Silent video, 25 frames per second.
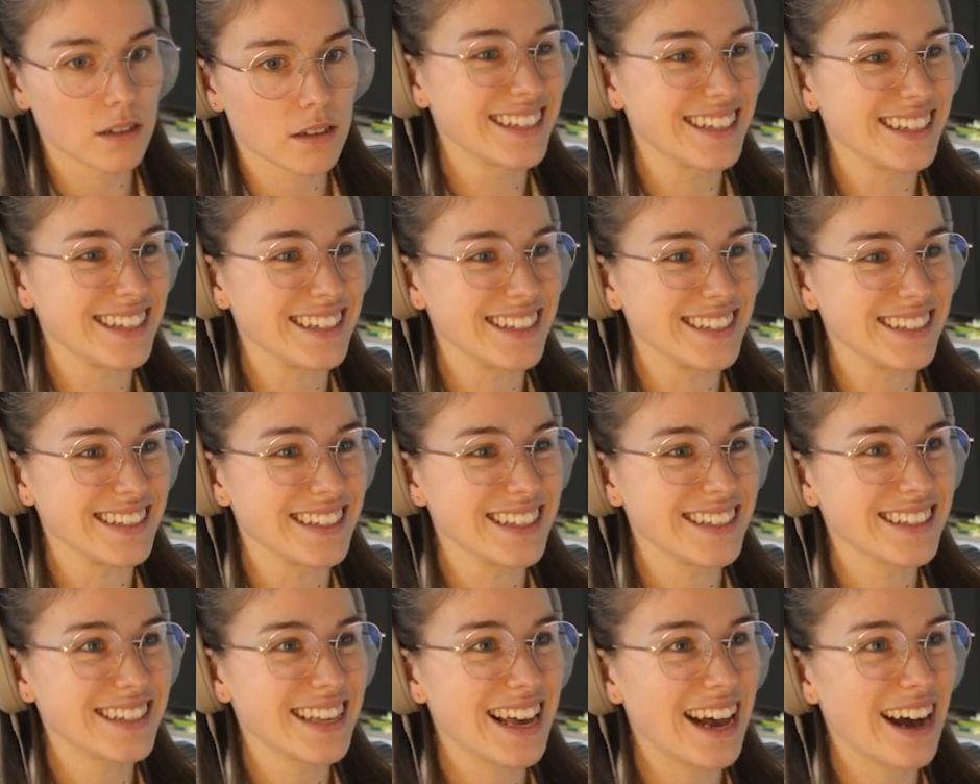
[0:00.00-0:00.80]
Is
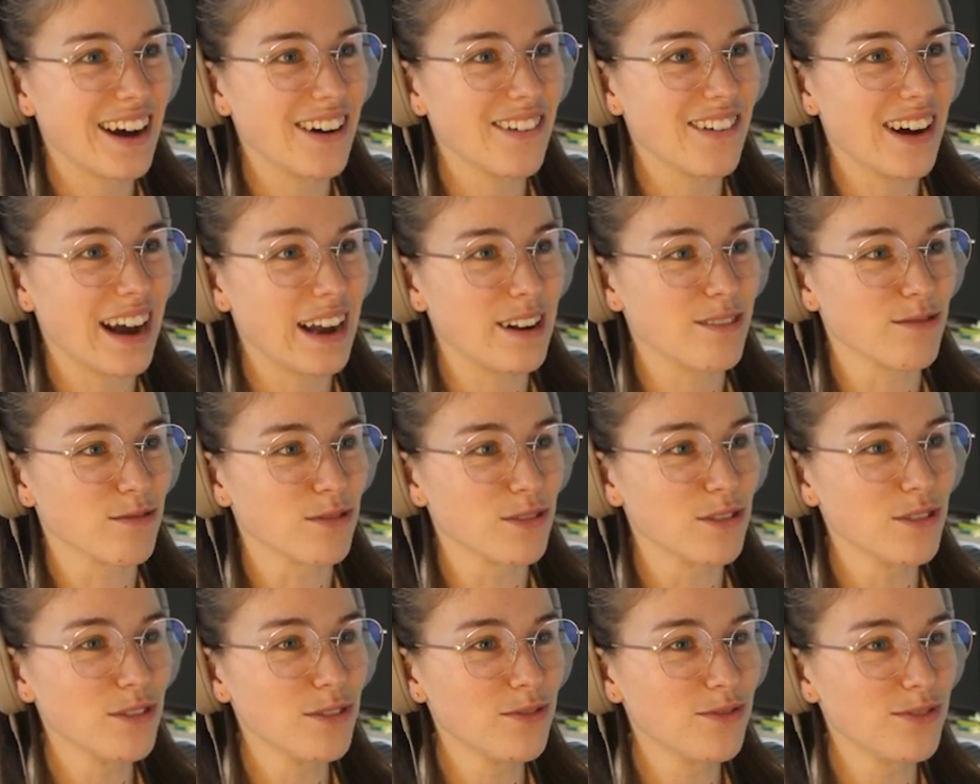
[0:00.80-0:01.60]
this how I
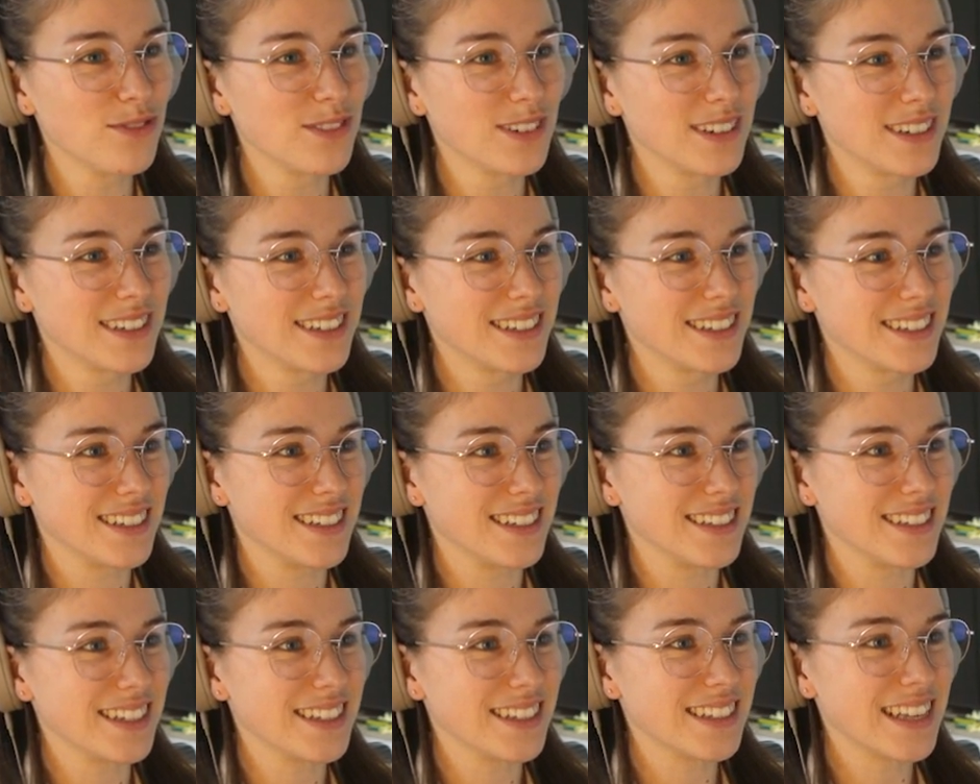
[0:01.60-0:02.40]
roof?
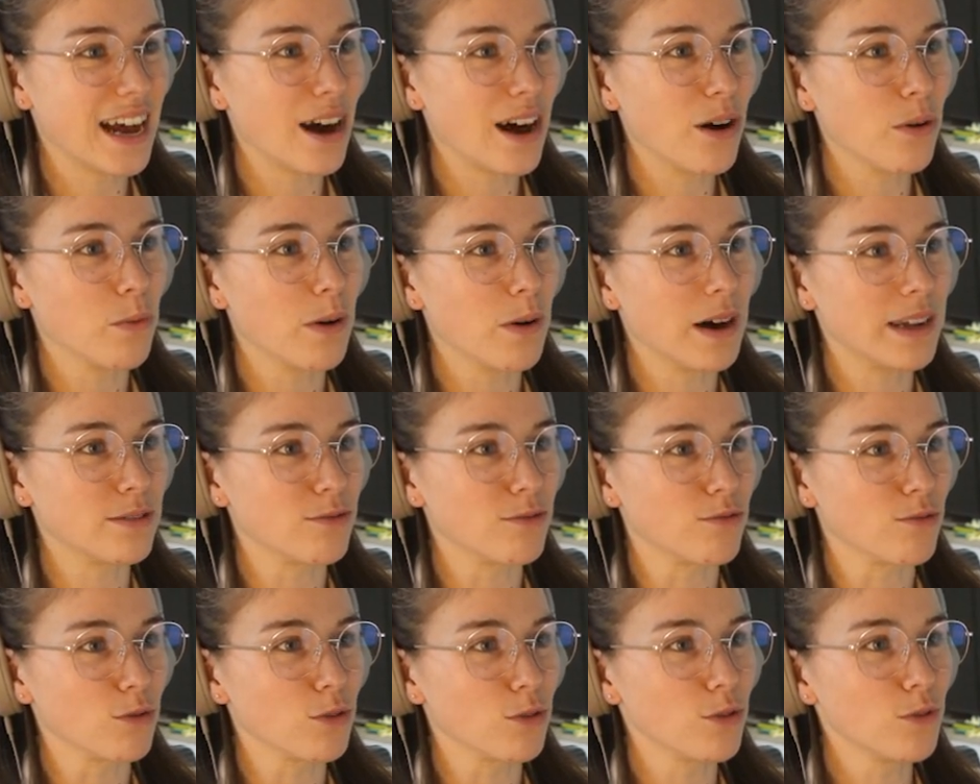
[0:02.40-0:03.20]
Is this how one
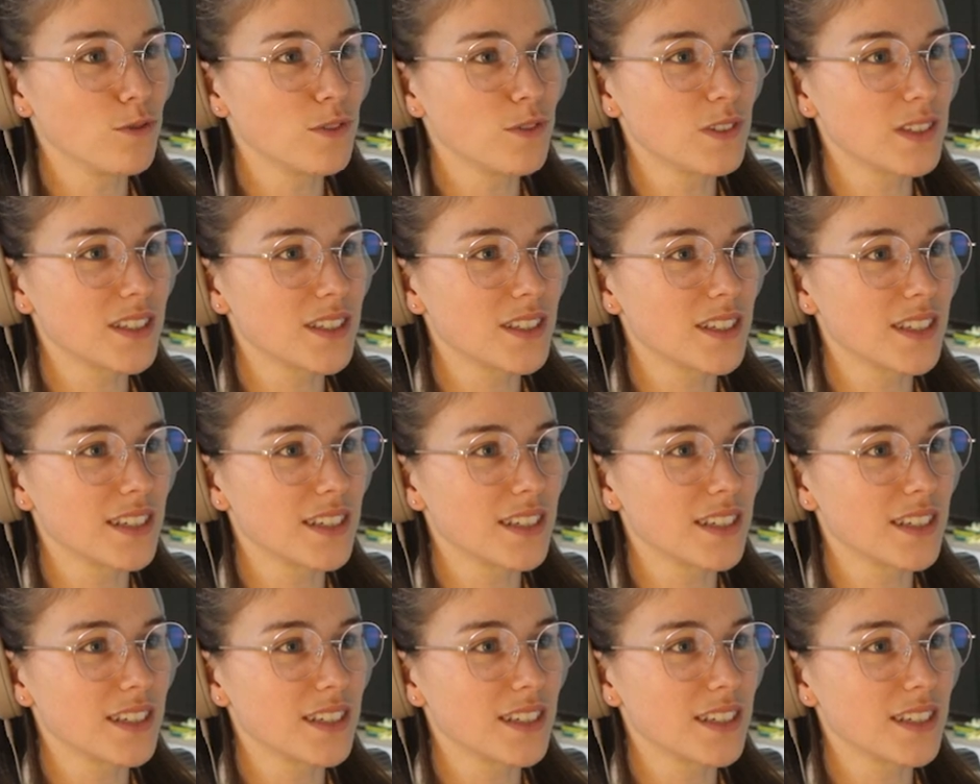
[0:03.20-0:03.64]
roofs?